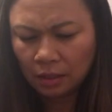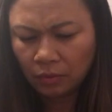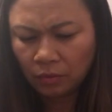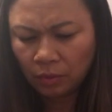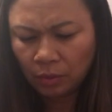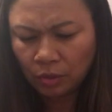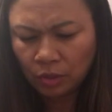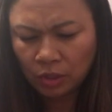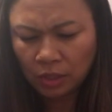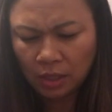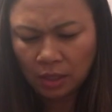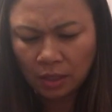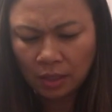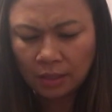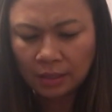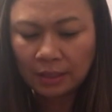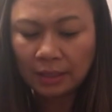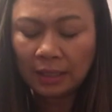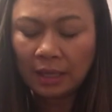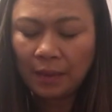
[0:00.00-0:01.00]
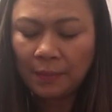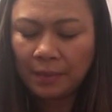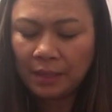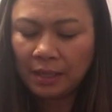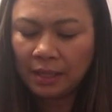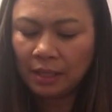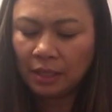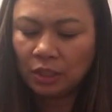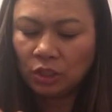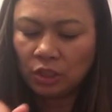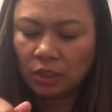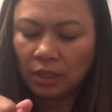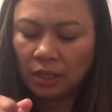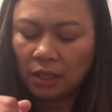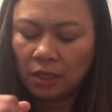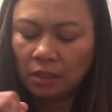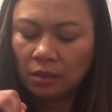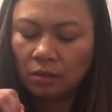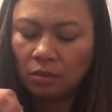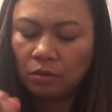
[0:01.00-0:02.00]
What shade? It's lemonade
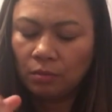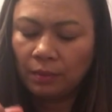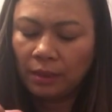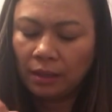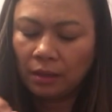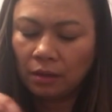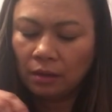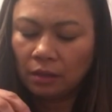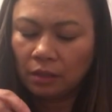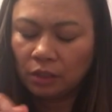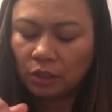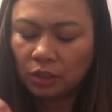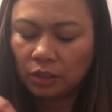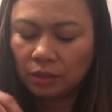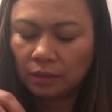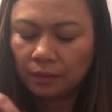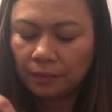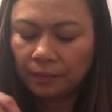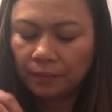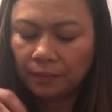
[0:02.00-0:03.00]
shade. Oh my gosh.